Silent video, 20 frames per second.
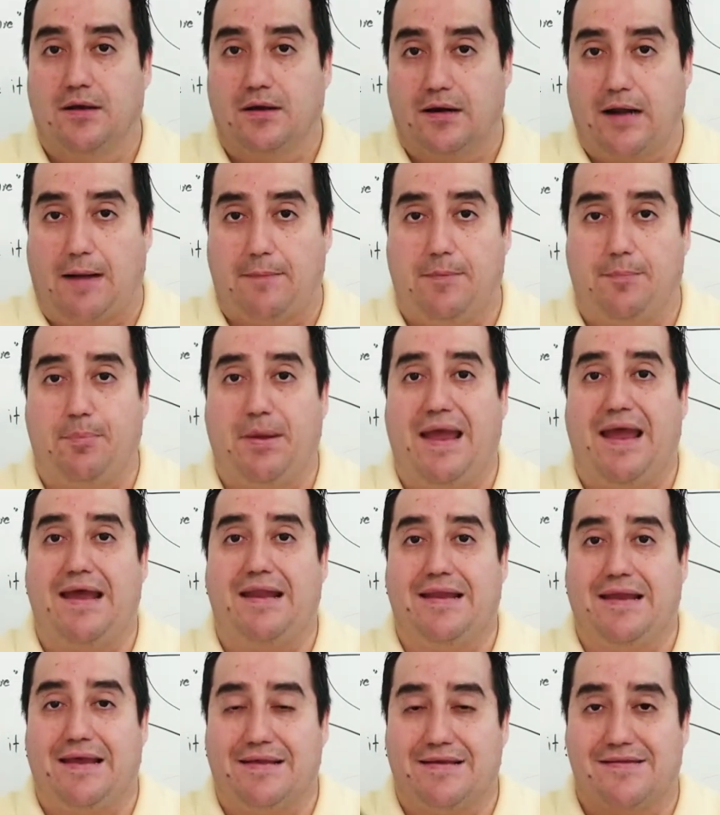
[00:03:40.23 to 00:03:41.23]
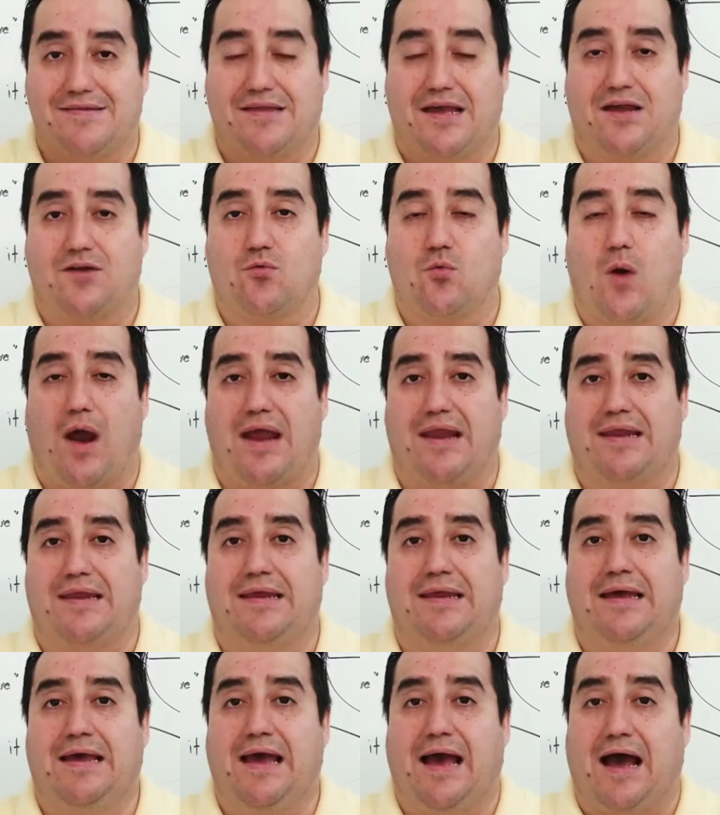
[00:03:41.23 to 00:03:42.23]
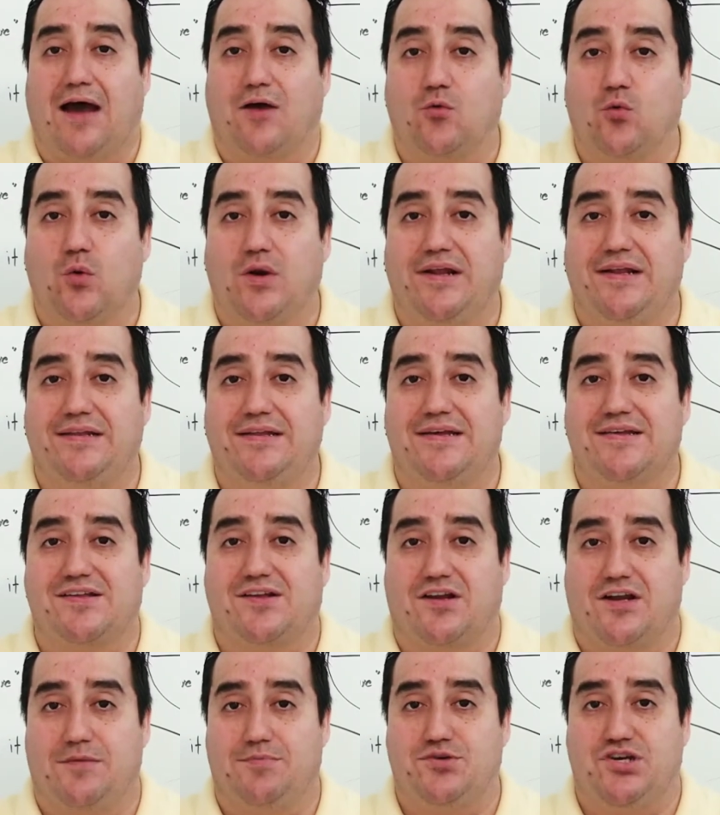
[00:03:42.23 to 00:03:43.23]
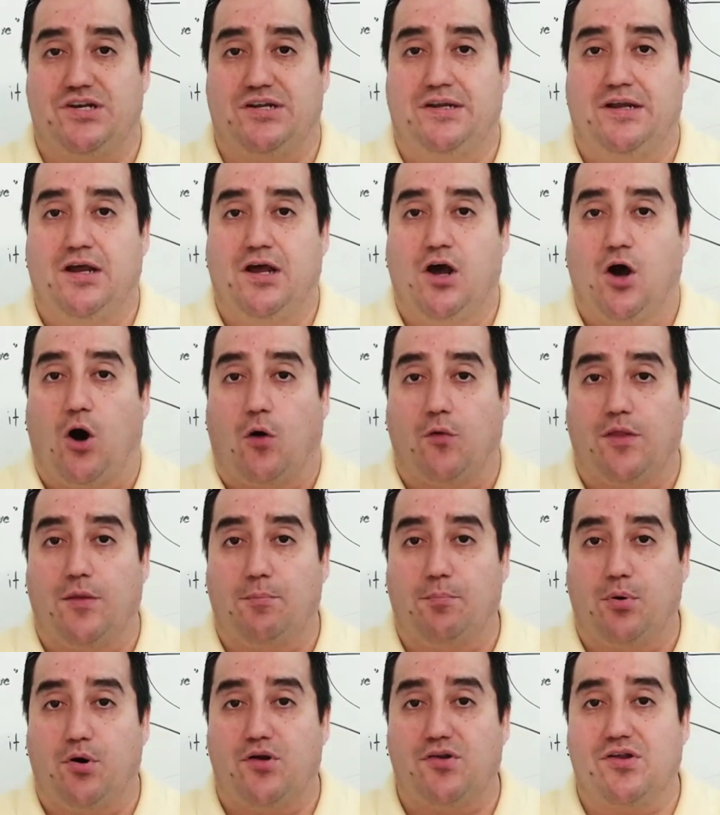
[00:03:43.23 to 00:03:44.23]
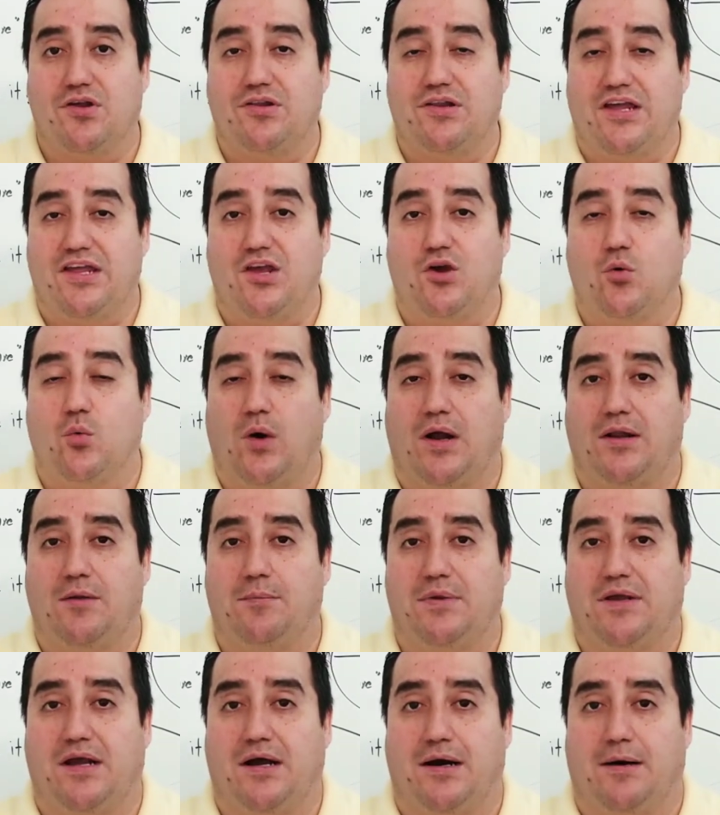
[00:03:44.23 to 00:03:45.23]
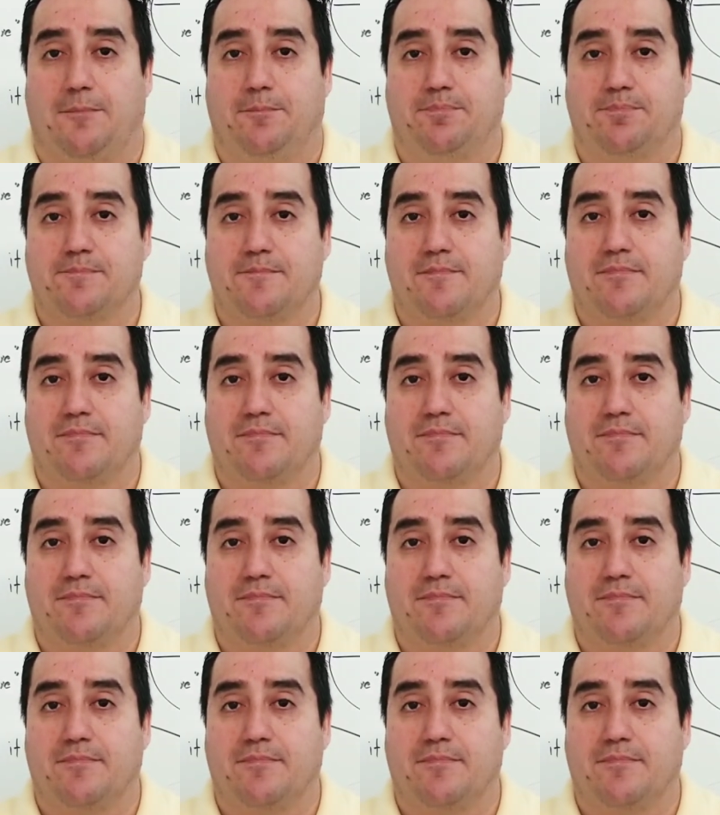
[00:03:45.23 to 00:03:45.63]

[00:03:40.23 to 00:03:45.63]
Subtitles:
grab a pen, and start writing a written description of the person that you want to become.